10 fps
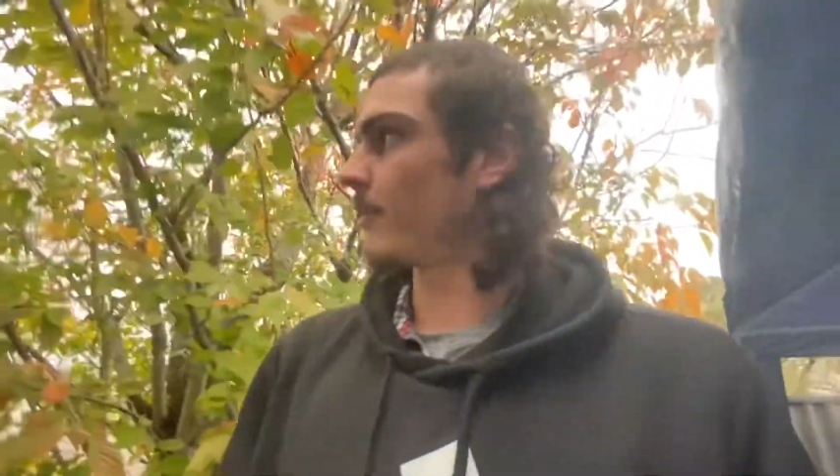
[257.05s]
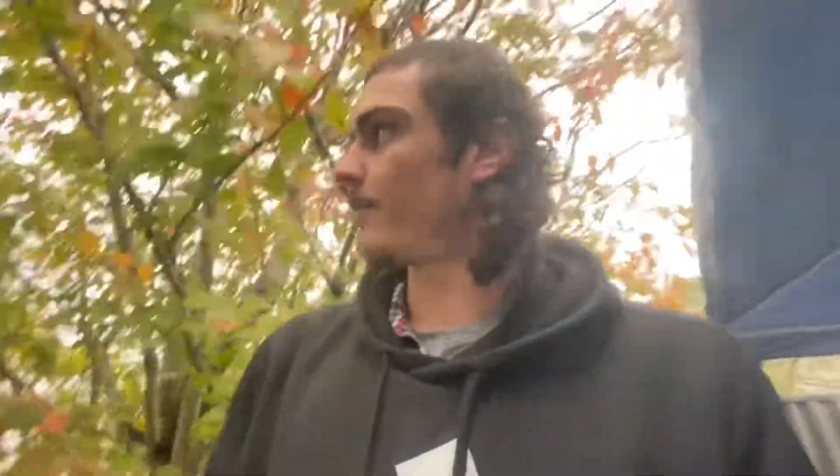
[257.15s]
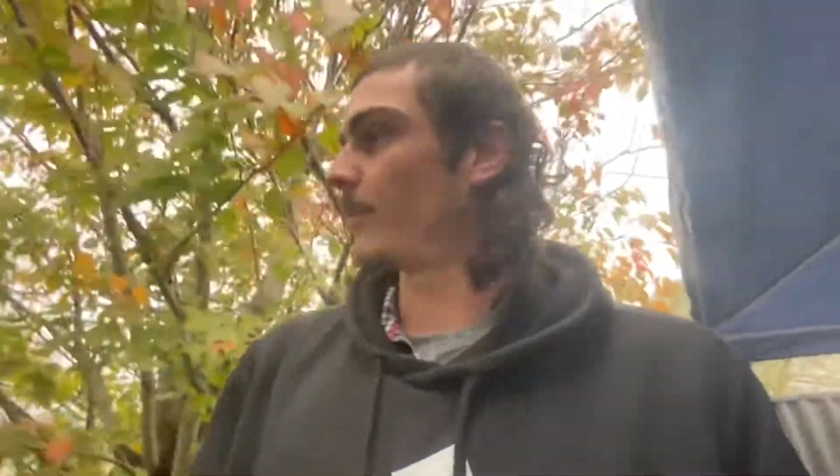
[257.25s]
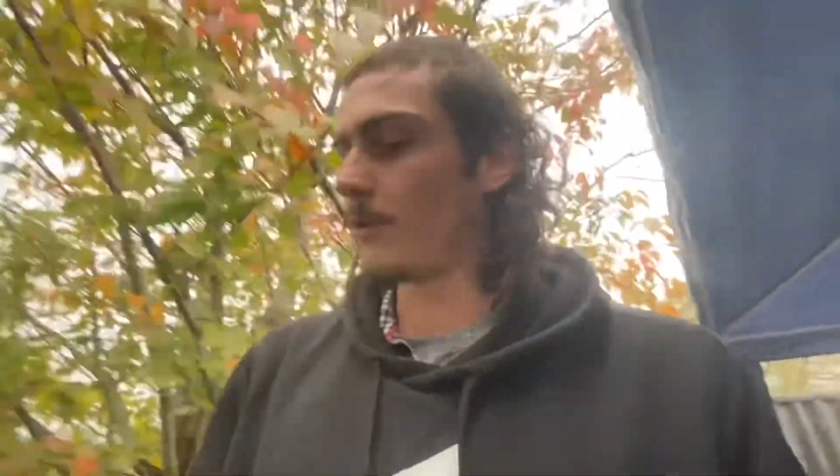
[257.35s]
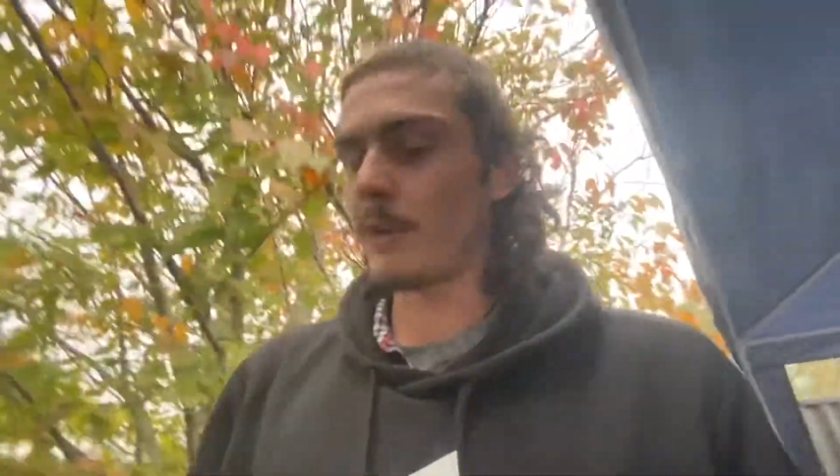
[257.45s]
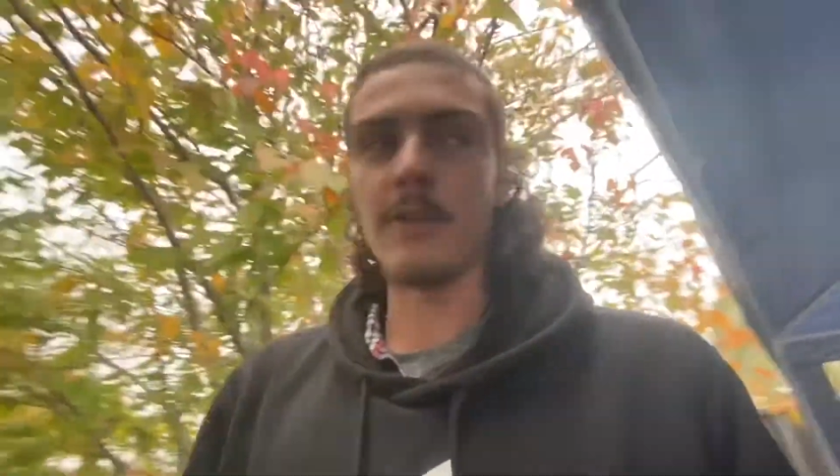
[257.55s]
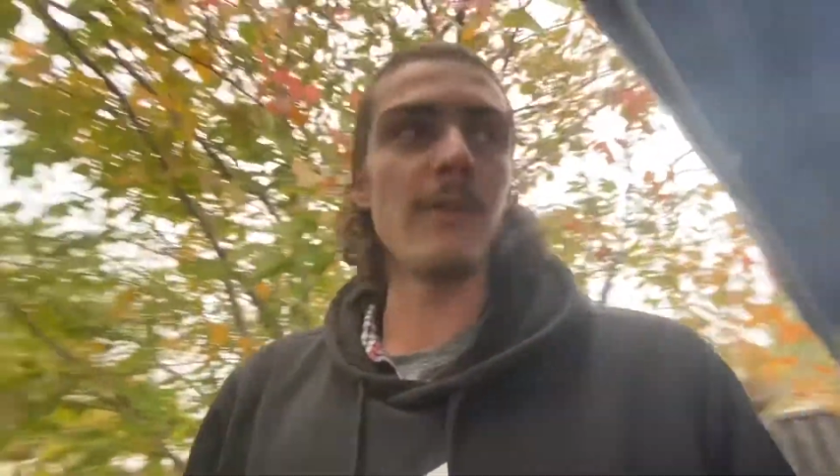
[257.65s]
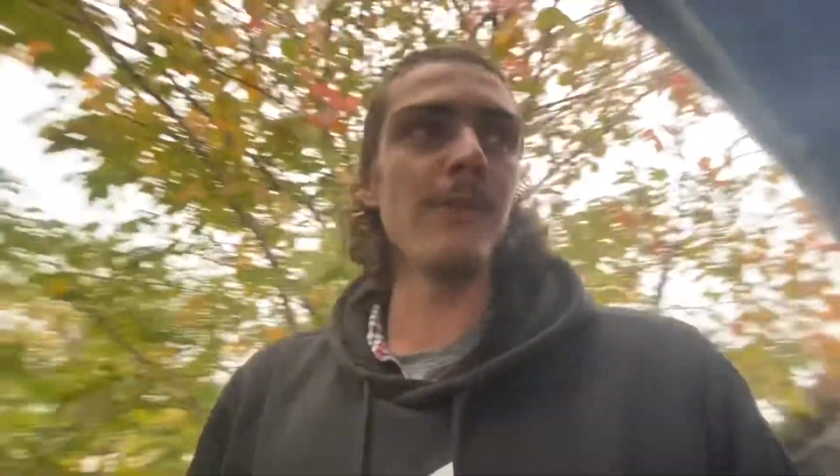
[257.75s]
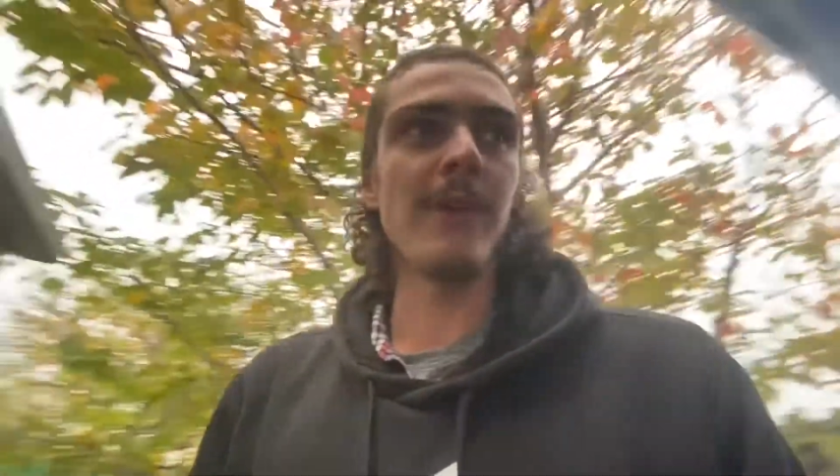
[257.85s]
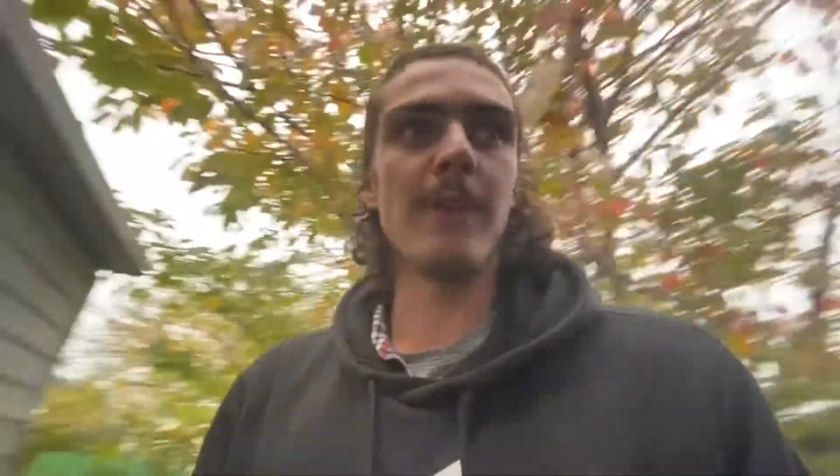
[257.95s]
be working
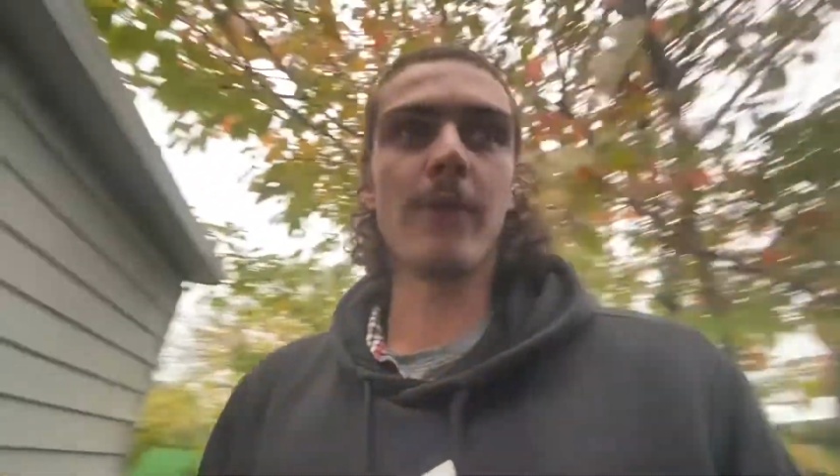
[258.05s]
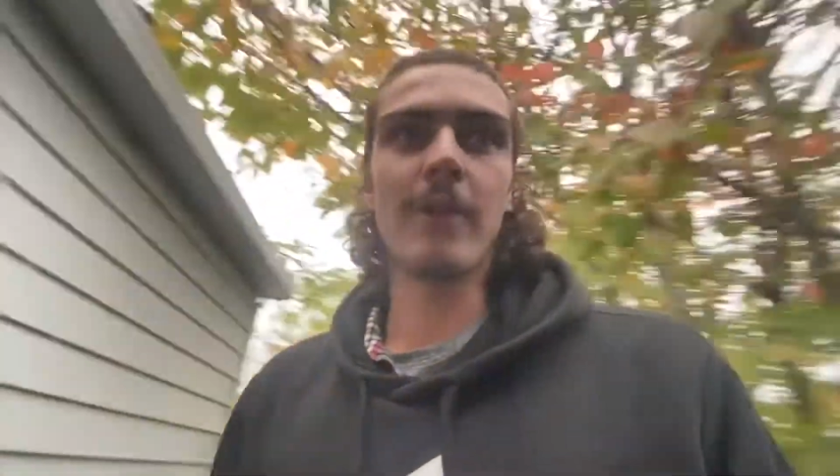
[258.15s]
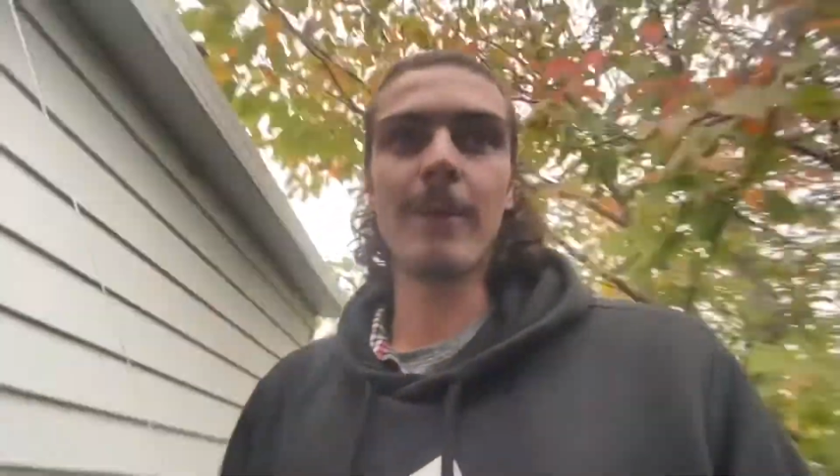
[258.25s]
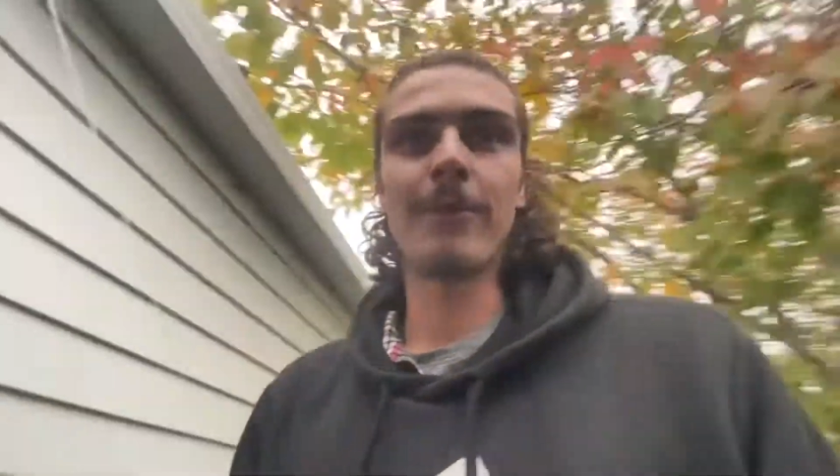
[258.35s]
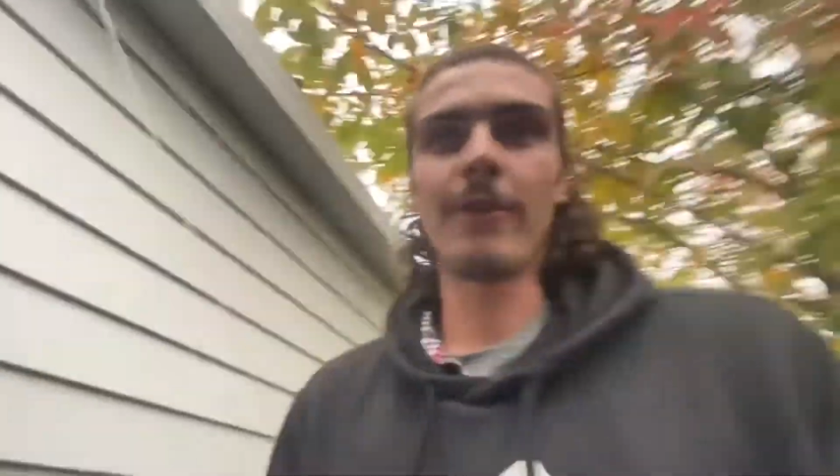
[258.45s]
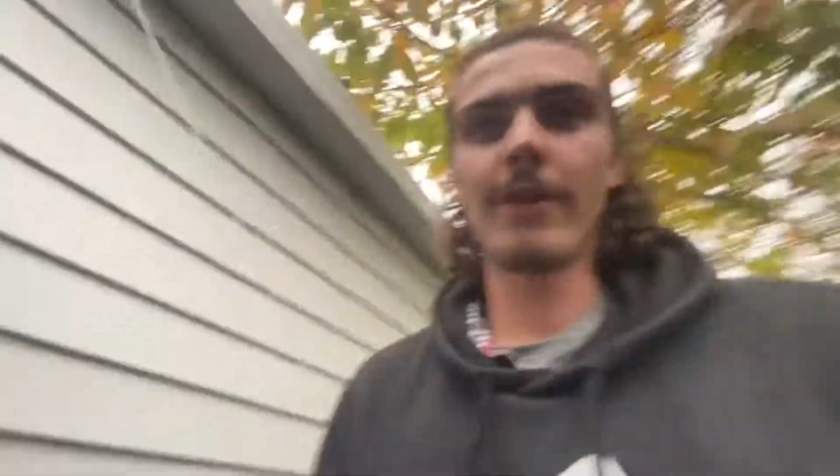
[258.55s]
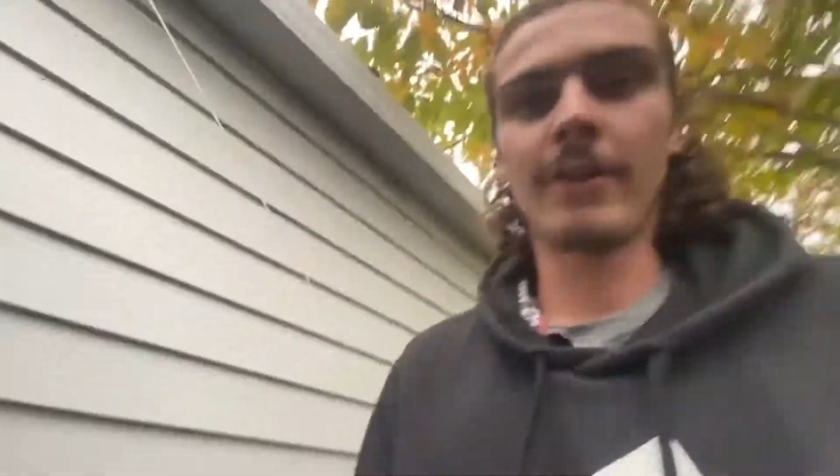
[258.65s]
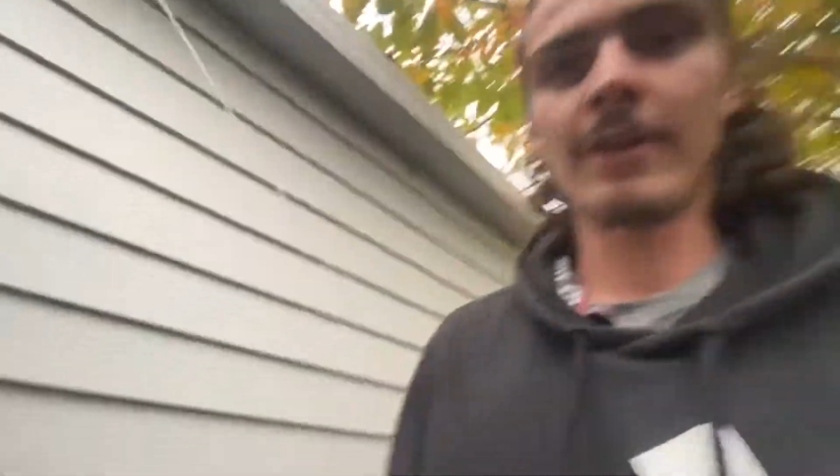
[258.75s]
on, doing little clips on it.